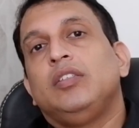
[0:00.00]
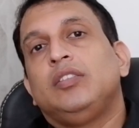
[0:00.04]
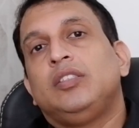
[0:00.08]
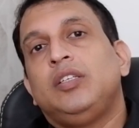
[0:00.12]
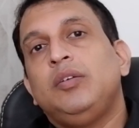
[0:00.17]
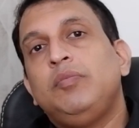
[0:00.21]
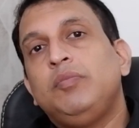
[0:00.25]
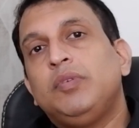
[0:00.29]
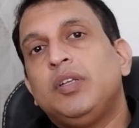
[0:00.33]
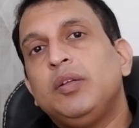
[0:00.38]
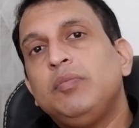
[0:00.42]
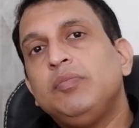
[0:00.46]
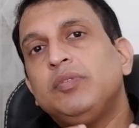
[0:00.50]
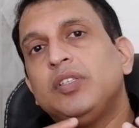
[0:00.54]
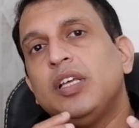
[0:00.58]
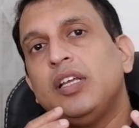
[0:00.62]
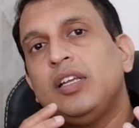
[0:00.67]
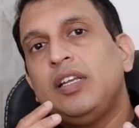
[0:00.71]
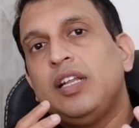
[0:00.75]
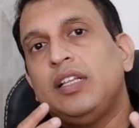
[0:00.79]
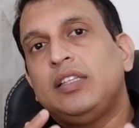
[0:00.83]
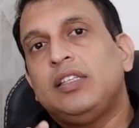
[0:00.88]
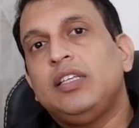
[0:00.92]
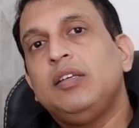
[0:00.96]
Symptoms
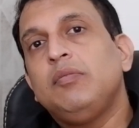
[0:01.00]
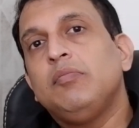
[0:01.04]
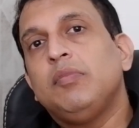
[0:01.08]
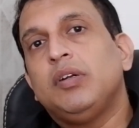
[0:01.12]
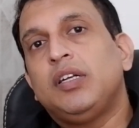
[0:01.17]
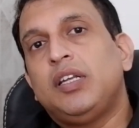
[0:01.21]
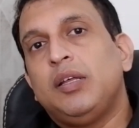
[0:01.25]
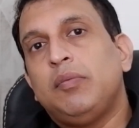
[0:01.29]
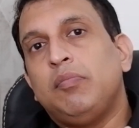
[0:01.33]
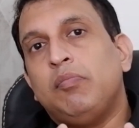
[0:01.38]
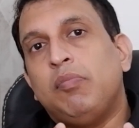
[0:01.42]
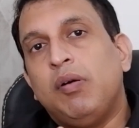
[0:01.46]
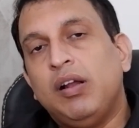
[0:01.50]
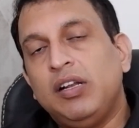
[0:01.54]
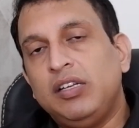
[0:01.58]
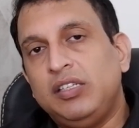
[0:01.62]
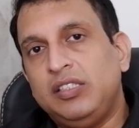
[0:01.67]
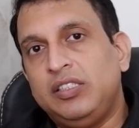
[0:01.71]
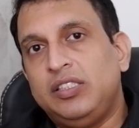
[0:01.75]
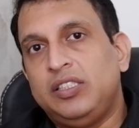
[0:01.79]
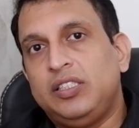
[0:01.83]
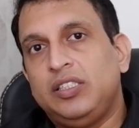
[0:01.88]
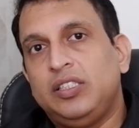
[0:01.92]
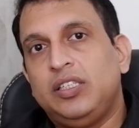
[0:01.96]
are nothing but a
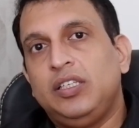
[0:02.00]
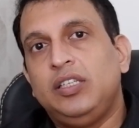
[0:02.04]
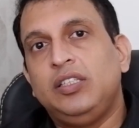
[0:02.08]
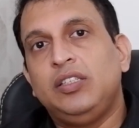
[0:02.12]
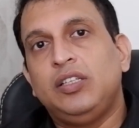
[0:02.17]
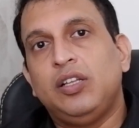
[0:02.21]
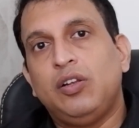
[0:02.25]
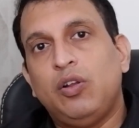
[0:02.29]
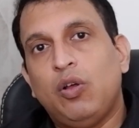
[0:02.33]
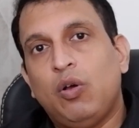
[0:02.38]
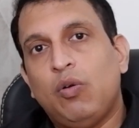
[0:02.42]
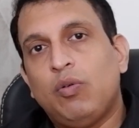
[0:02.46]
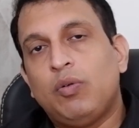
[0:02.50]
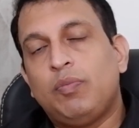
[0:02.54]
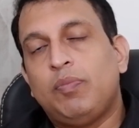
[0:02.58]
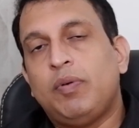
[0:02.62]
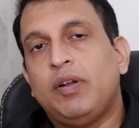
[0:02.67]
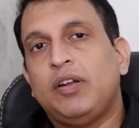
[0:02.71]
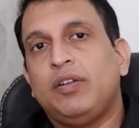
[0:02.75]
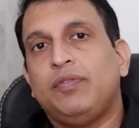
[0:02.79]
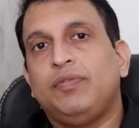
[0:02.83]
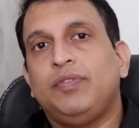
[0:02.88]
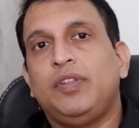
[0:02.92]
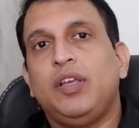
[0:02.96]
bulge in the lower
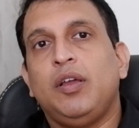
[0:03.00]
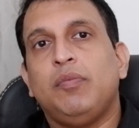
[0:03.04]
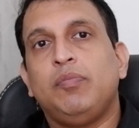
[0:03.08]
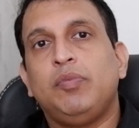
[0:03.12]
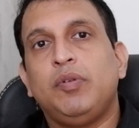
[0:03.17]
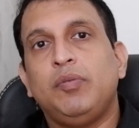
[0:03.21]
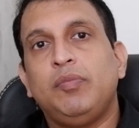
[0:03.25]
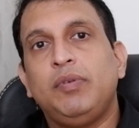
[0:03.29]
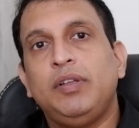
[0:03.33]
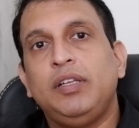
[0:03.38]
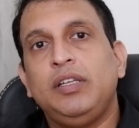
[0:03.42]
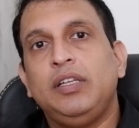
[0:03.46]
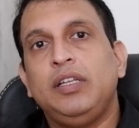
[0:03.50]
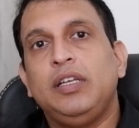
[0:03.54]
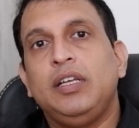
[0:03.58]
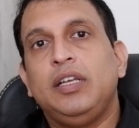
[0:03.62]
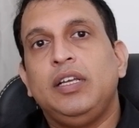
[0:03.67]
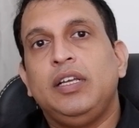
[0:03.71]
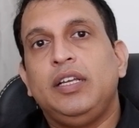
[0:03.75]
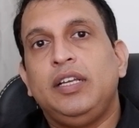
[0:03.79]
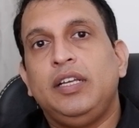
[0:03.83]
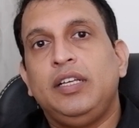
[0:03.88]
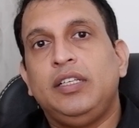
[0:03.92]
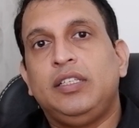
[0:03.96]
part of the abdomen.
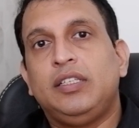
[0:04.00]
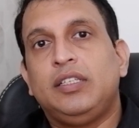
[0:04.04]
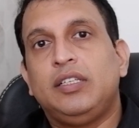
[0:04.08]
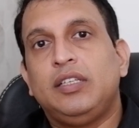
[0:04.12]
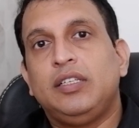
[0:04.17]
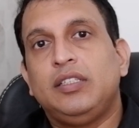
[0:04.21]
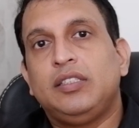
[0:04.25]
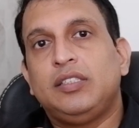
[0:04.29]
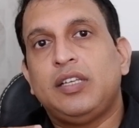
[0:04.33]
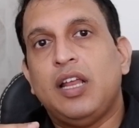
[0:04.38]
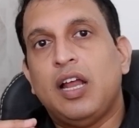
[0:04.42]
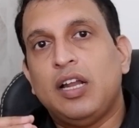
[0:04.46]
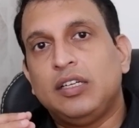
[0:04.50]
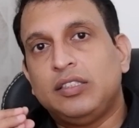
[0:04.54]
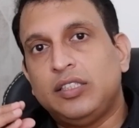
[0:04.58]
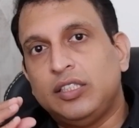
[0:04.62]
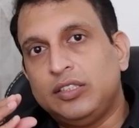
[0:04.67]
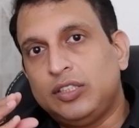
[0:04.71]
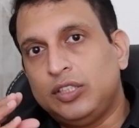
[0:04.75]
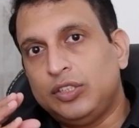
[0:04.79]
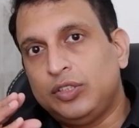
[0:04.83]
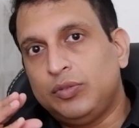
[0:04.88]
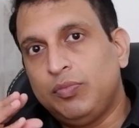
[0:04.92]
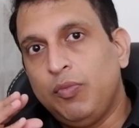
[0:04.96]
It starts
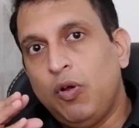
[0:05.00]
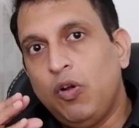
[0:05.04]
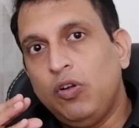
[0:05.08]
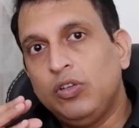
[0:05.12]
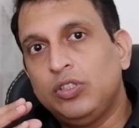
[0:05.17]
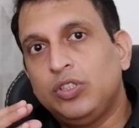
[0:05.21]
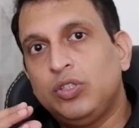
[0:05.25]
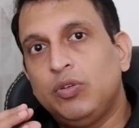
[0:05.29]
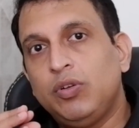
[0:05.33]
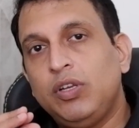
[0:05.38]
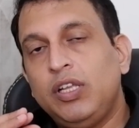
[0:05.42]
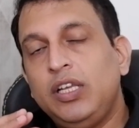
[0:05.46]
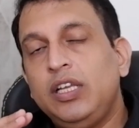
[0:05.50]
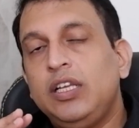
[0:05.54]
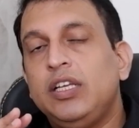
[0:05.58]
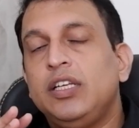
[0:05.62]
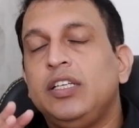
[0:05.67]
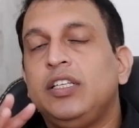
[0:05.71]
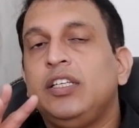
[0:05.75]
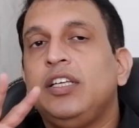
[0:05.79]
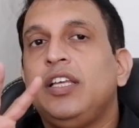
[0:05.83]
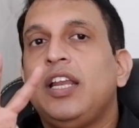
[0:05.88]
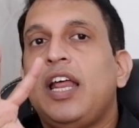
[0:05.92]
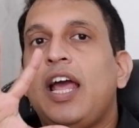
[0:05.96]
as a small swelling,
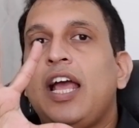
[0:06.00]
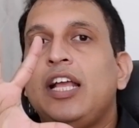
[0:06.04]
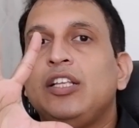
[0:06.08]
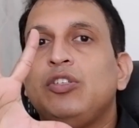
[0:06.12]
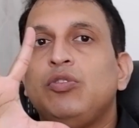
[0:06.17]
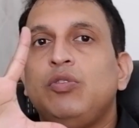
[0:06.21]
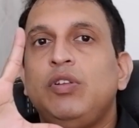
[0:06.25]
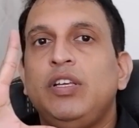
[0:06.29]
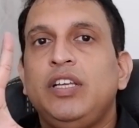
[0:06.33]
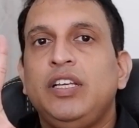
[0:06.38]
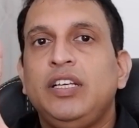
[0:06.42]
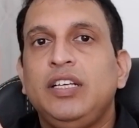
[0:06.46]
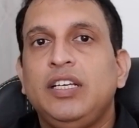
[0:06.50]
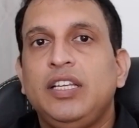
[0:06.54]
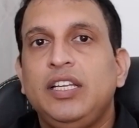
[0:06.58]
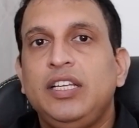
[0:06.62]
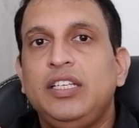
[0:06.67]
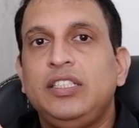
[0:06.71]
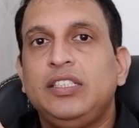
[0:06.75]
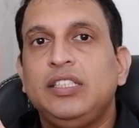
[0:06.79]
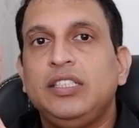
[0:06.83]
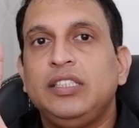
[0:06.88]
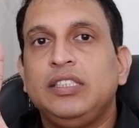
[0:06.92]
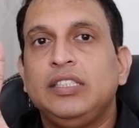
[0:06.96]
it gradually
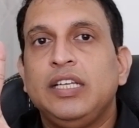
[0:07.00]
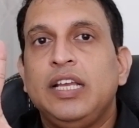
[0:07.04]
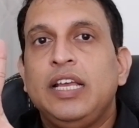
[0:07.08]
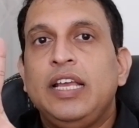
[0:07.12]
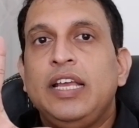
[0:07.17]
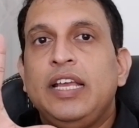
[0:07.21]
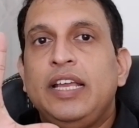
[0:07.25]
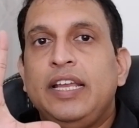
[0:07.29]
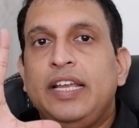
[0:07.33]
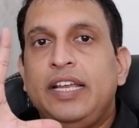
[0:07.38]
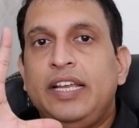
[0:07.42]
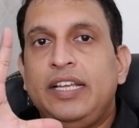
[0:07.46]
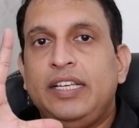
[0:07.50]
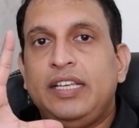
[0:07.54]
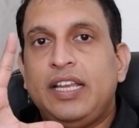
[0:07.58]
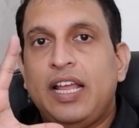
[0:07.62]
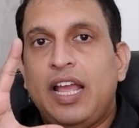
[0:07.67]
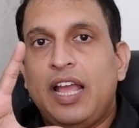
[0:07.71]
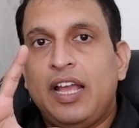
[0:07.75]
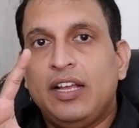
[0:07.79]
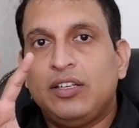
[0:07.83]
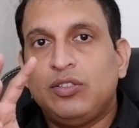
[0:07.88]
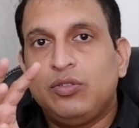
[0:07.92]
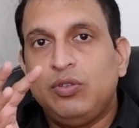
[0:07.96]
increases,
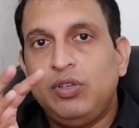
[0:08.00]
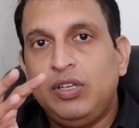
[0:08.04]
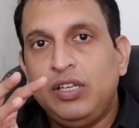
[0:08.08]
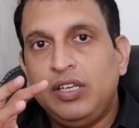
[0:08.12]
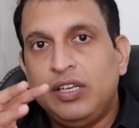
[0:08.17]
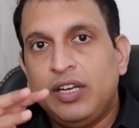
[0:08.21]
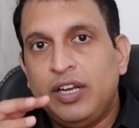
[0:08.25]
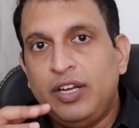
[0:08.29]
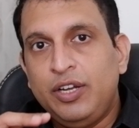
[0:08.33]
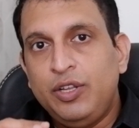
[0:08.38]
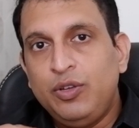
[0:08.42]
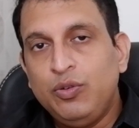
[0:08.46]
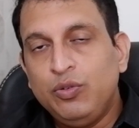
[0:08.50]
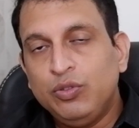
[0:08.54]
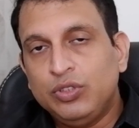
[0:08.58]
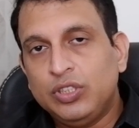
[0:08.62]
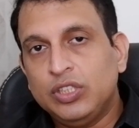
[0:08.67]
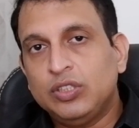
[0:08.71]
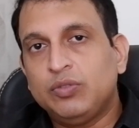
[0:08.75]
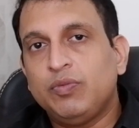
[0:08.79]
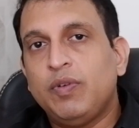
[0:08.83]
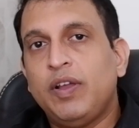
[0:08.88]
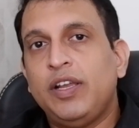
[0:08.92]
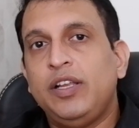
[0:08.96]
it actually
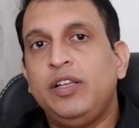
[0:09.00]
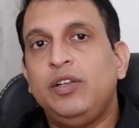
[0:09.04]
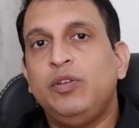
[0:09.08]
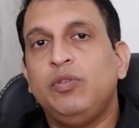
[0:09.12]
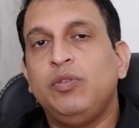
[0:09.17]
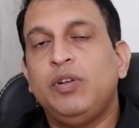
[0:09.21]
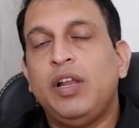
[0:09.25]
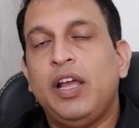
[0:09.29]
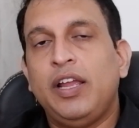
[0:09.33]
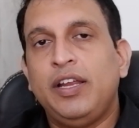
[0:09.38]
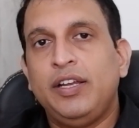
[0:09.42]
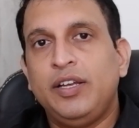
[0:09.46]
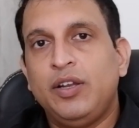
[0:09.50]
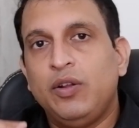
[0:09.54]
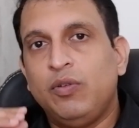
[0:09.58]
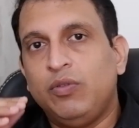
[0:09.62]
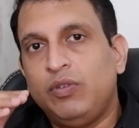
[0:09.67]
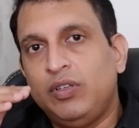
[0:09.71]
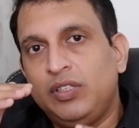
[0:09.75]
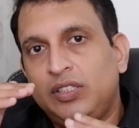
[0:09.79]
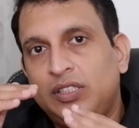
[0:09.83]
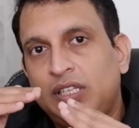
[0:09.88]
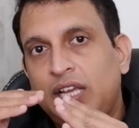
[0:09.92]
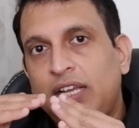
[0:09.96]
reduces while you lie
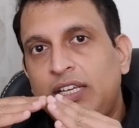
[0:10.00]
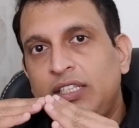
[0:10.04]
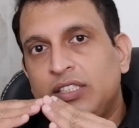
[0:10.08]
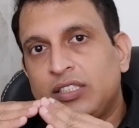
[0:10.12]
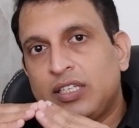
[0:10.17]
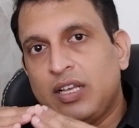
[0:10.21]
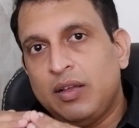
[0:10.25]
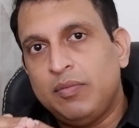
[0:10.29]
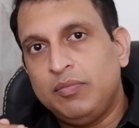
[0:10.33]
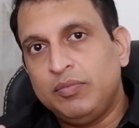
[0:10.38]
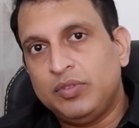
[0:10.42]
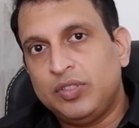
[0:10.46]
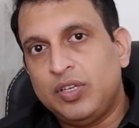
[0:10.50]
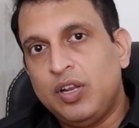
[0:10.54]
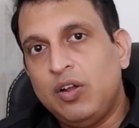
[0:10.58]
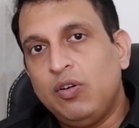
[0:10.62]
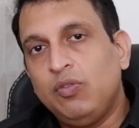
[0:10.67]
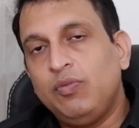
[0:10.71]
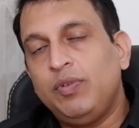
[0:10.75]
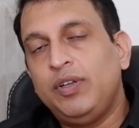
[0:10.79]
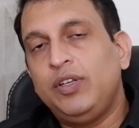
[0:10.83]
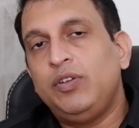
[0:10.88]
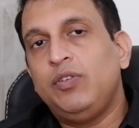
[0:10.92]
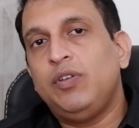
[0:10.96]
down. Size comes
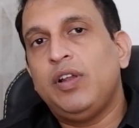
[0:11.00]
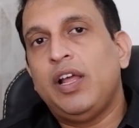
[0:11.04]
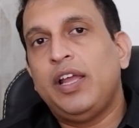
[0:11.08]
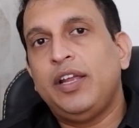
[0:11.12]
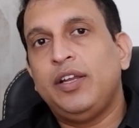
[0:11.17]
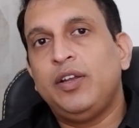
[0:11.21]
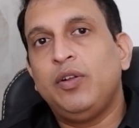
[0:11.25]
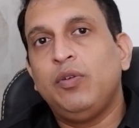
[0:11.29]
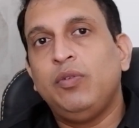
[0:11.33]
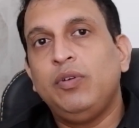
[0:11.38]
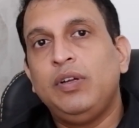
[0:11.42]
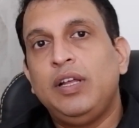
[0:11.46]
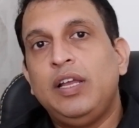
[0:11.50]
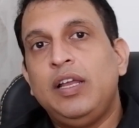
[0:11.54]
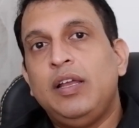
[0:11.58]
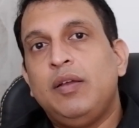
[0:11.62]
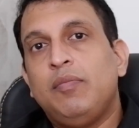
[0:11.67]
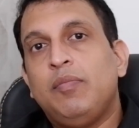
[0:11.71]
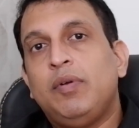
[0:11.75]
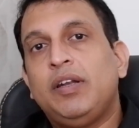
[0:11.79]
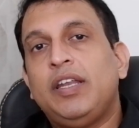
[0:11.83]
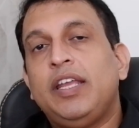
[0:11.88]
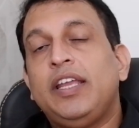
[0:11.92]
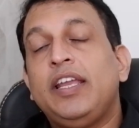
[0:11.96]
down when you lie down,
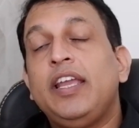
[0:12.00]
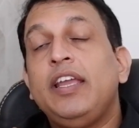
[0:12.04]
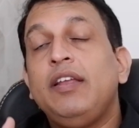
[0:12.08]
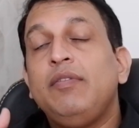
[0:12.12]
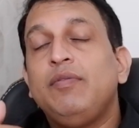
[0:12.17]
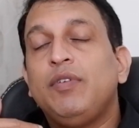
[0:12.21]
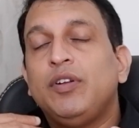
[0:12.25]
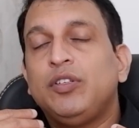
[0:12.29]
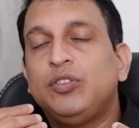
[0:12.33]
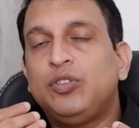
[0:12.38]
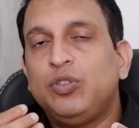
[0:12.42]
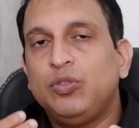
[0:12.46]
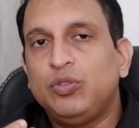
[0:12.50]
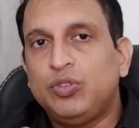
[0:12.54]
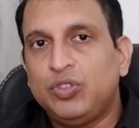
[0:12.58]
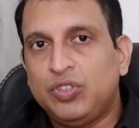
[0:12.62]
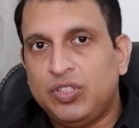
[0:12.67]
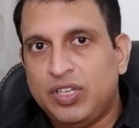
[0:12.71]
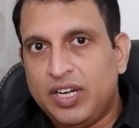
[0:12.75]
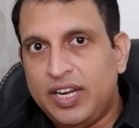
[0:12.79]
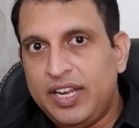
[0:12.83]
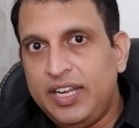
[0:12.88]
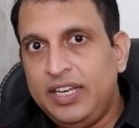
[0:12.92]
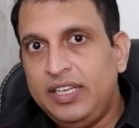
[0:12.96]
but again once you
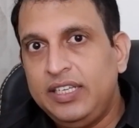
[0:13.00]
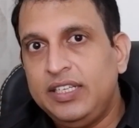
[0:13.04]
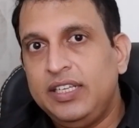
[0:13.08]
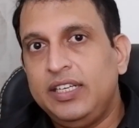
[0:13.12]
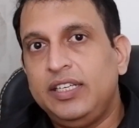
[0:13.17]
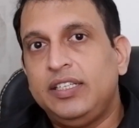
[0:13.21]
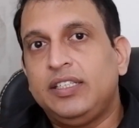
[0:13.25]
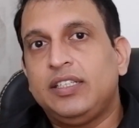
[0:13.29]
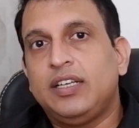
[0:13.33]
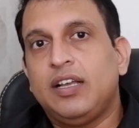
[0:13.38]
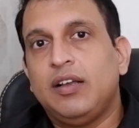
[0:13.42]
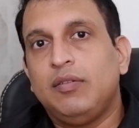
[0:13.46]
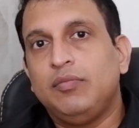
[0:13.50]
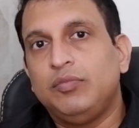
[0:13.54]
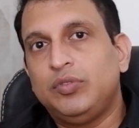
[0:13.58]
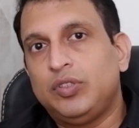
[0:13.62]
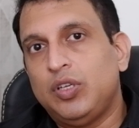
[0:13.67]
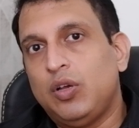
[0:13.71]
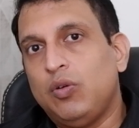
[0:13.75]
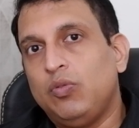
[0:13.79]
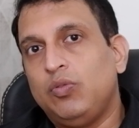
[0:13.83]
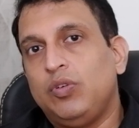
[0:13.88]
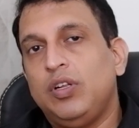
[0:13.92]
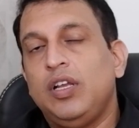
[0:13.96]
strain, it
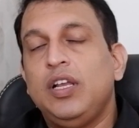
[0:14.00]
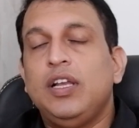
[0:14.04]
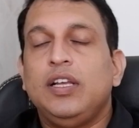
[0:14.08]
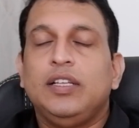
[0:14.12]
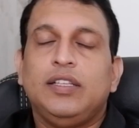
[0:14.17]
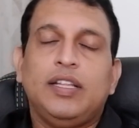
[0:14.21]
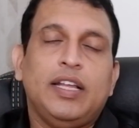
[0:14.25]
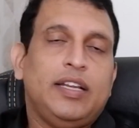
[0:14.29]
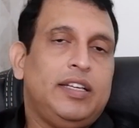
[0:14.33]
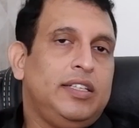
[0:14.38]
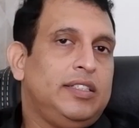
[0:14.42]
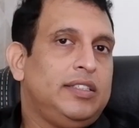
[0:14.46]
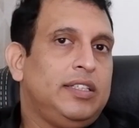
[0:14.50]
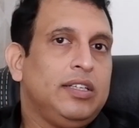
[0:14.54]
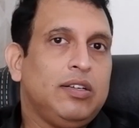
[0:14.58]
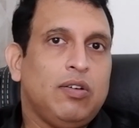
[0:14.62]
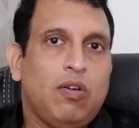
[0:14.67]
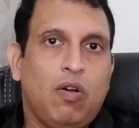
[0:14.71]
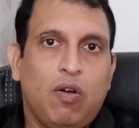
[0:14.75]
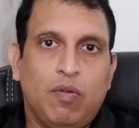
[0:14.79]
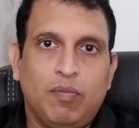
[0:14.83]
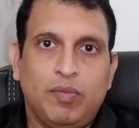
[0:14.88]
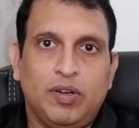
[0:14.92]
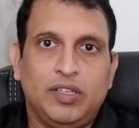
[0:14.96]
comes out. That is the
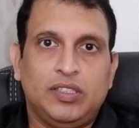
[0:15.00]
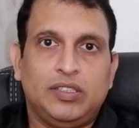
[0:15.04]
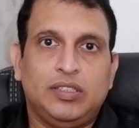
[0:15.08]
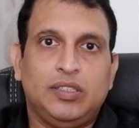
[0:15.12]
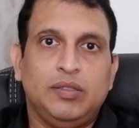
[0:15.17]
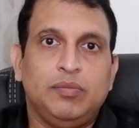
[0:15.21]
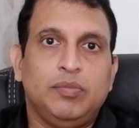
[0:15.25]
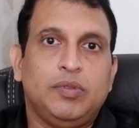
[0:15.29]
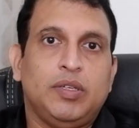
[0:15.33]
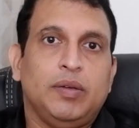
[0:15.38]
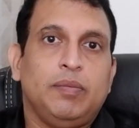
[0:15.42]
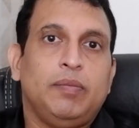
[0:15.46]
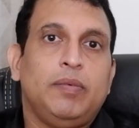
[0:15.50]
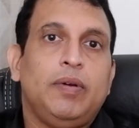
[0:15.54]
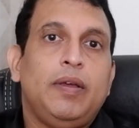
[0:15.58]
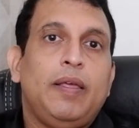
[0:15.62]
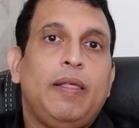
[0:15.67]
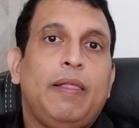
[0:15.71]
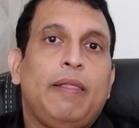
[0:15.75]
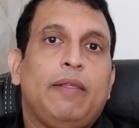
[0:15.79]
commonest symptom.